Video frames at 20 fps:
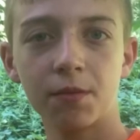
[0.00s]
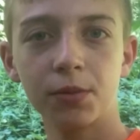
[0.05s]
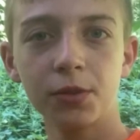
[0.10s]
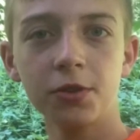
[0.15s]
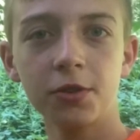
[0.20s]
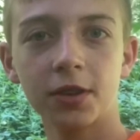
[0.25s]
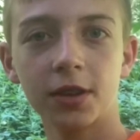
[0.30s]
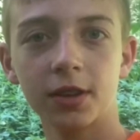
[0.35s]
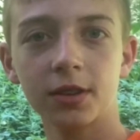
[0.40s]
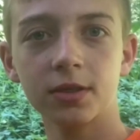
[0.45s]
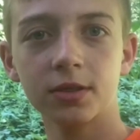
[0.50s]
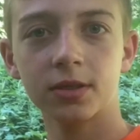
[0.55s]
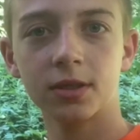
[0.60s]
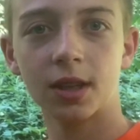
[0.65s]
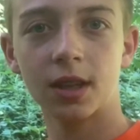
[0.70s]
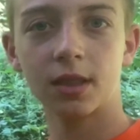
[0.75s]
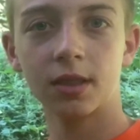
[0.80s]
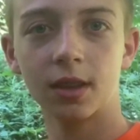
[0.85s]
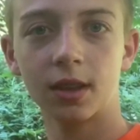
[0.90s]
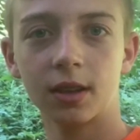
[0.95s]
bluegills
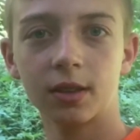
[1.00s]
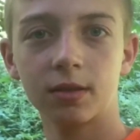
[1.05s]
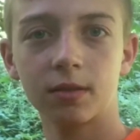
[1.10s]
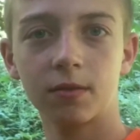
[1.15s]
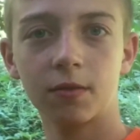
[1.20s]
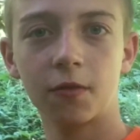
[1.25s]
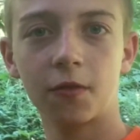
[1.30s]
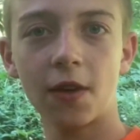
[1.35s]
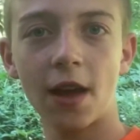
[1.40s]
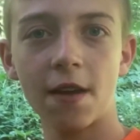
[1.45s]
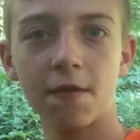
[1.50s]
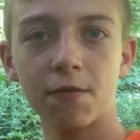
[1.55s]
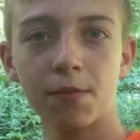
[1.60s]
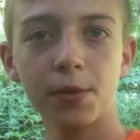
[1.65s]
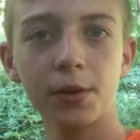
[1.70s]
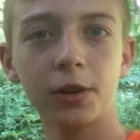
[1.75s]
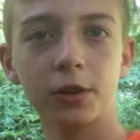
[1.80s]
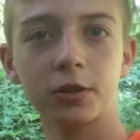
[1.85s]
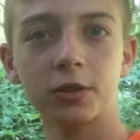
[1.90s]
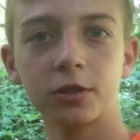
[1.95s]
than like 5
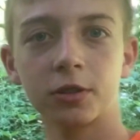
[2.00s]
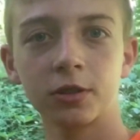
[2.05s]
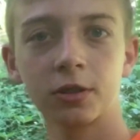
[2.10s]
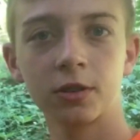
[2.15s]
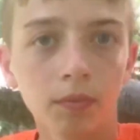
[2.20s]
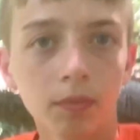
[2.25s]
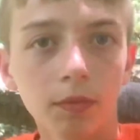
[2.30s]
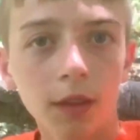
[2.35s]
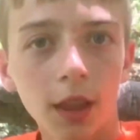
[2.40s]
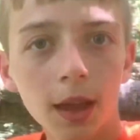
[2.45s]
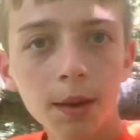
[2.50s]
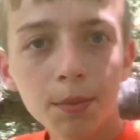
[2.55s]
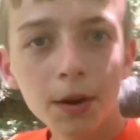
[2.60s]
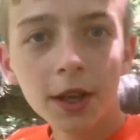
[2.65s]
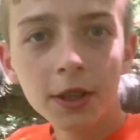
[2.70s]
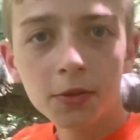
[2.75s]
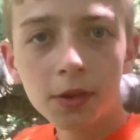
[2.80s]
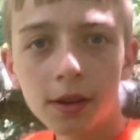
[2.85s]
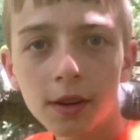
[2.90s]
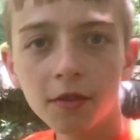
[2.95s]
perch. And
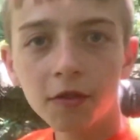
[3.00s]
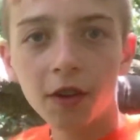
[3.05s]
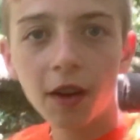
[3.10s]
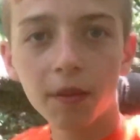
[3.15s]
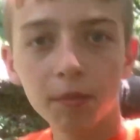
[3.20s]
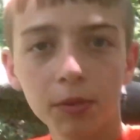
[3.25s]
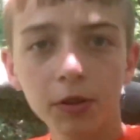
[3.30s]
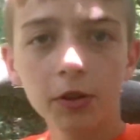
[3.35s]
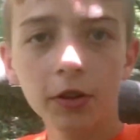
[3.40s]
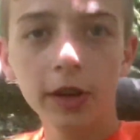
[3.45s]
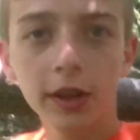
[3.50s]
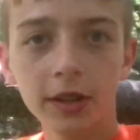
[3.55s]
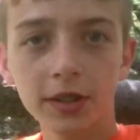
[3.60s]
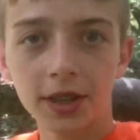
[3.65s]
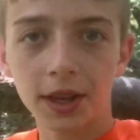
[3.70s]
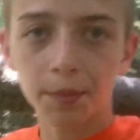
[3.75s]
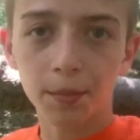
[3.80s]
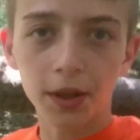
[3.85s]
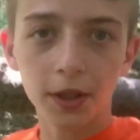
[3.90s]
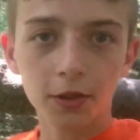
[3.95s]
by 25
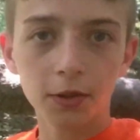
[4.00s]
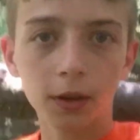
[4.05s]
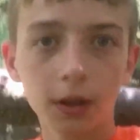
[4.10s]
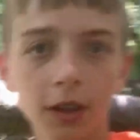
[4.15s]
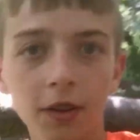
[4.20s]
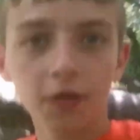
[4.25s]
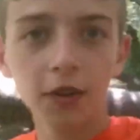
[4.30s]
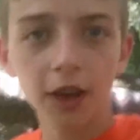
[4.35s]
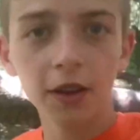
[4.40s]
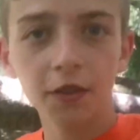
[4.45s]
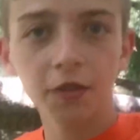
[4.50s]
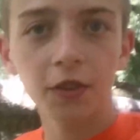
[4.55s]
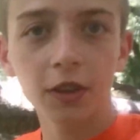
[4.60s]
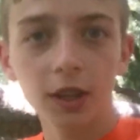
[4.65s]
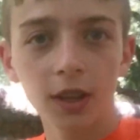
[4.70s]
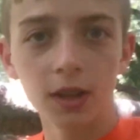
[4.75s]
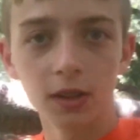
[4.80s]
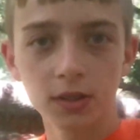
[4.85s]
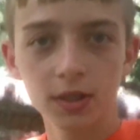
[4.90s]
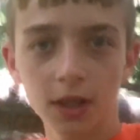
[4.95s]
bluegills, I meant 25
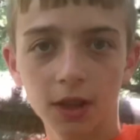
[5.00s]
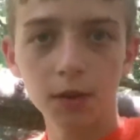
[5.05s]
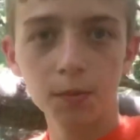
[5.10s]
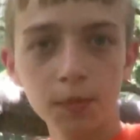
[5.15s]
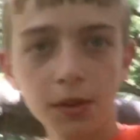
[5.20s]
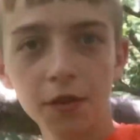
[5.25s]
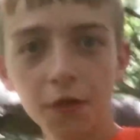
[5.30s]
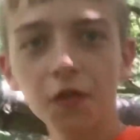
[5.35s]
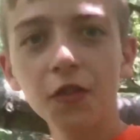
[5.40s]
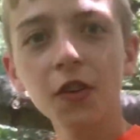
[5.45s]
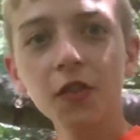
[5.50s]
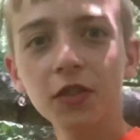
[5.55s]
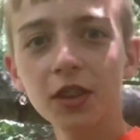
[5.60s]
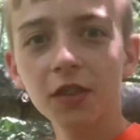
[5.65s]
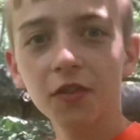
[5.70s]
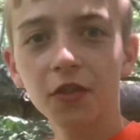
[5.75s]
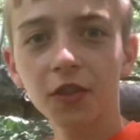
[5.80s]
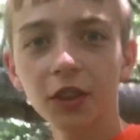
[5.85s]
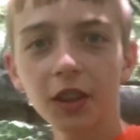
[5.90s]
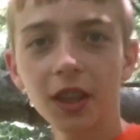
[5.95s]
fillets. That would mean
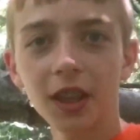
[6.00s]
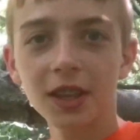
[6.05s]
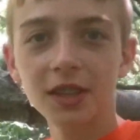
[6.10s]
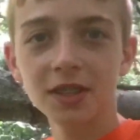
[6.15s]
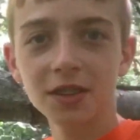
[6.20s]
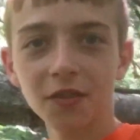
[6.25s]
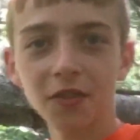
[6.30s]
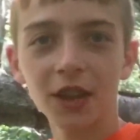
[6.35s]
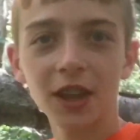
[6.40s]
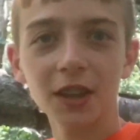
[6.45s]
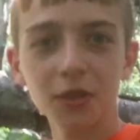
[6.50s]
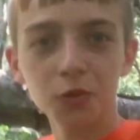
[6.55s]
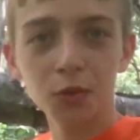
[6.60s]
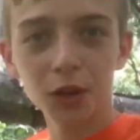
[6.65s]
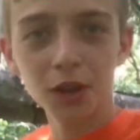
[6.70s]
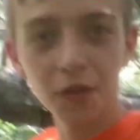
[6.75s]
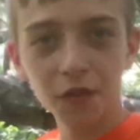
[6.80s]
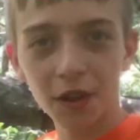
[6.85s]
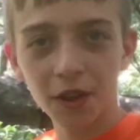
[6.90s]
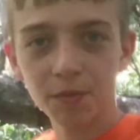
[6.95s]
50 fillets if I had
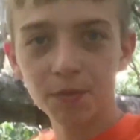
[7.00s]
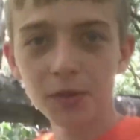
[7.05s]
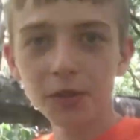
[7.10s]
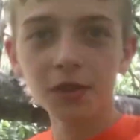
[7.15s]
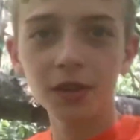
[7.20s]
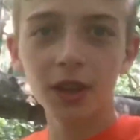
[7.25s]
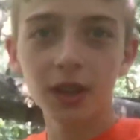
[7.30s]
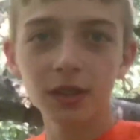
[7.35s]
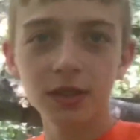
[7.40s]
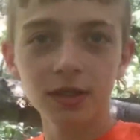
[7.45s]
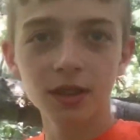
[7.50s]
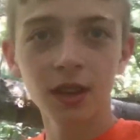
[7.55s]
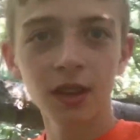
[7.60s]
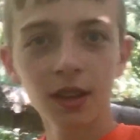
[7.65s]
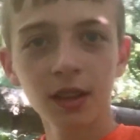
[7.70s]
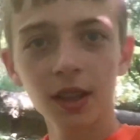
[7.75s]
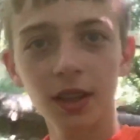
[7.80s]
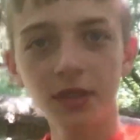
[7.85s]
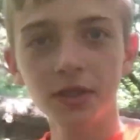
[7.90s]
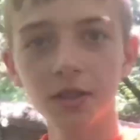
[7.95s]
25 bluegills.
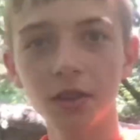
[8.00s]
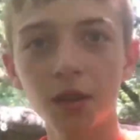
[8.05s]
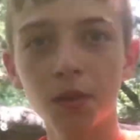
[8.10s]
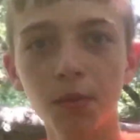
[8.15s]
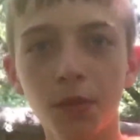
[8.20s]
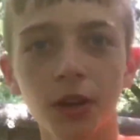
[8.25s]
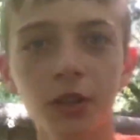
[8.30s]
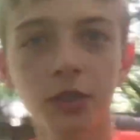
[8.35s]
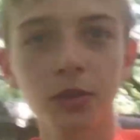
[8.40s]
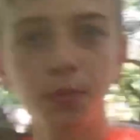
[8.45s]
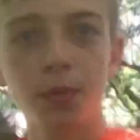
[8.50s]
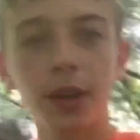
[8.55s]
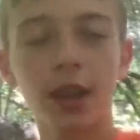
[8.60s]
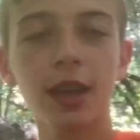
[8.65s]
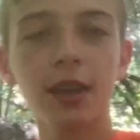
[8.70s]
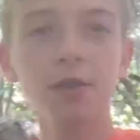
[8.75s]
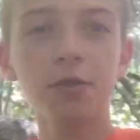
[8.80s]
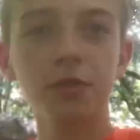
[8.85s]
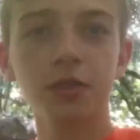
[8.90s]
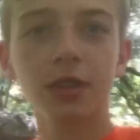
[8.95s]
That's a little much, but
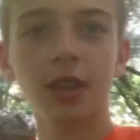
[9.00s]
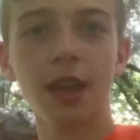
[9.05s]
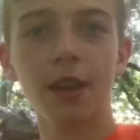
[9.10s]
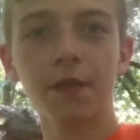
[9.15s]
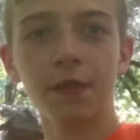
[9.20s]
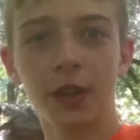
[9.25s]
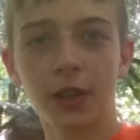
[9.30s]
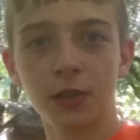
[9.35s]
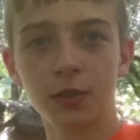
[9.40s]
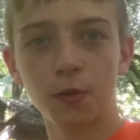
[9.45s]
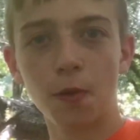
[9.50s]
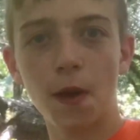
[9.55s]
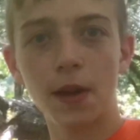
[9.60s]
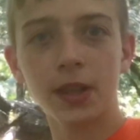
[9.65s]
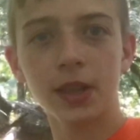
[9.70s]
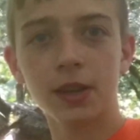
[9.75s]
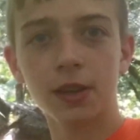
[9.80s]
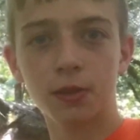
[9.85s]
I usually have like 20 to